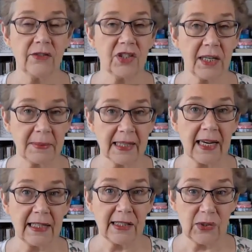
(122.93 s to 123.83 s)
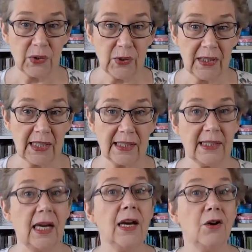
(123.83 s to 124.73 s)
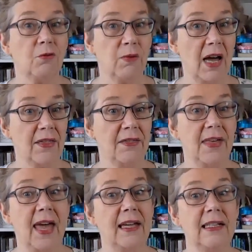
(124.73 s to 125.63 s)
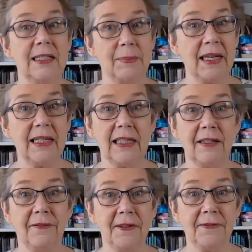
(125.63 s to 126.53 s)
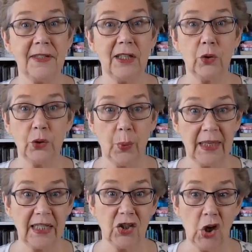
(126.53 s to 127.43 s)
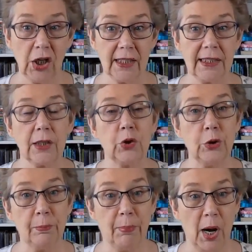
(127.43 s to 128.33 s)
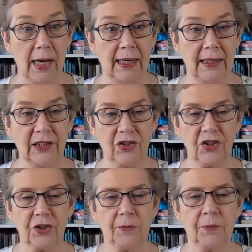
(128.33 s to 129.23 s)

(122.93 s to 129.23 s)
of cheapskaters do this rather than spending the $15 or $20 to buy lunch.